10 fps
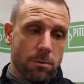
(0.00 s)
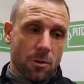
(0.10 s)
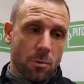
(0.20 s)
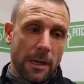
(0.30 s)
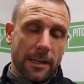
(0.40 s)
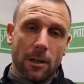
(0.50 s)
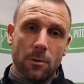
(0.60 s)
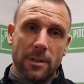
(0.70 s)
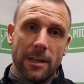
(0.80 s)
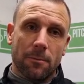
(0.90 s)
the swelling
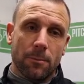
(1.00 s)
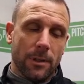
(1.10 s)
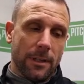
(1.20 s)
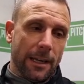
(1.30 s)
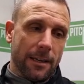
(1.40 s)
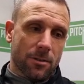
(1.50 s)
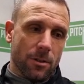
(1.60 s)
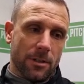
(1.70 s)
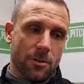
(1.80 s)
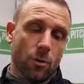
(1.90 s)
goes down. But yeah, it's
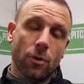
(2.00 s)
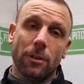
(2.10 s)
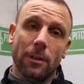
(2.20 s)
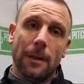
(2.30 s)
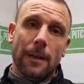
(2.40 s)
not. It's not good.